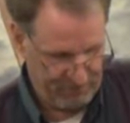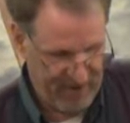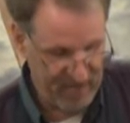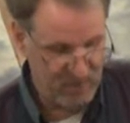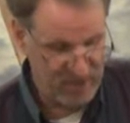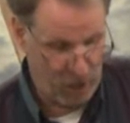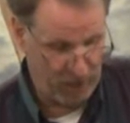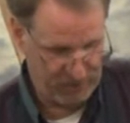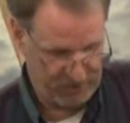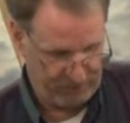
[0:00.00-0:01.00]
and
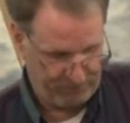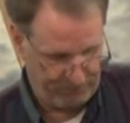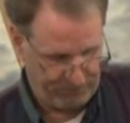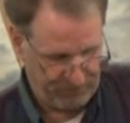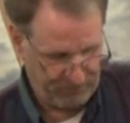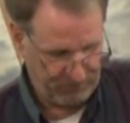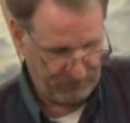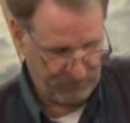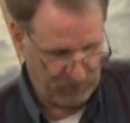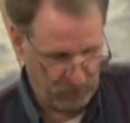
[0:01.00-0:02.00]
beyond.
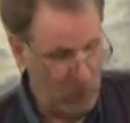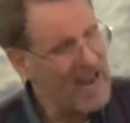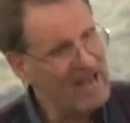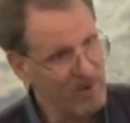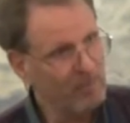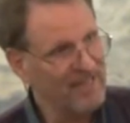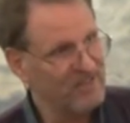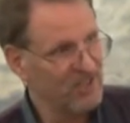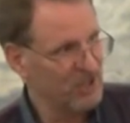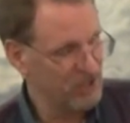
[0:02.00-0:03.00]
We have a
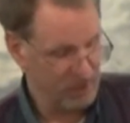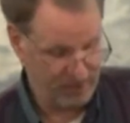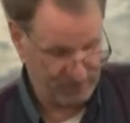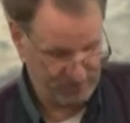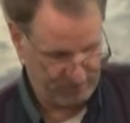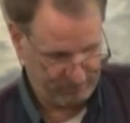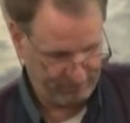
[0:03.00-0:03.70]
blessed assurance.